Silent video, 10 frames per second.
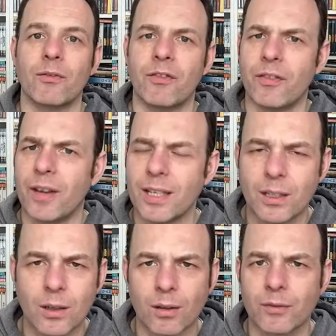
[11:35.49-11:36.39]
very
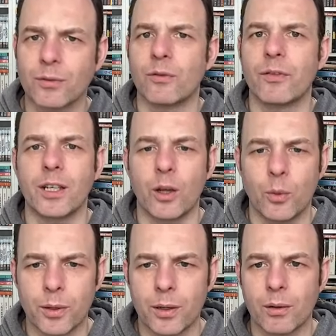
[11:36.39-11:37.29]
colourful, very
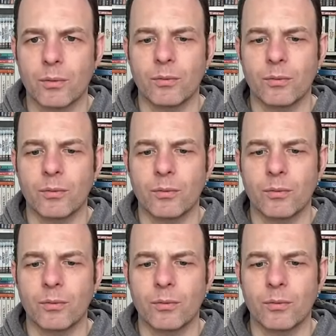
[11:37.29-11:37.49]
out there,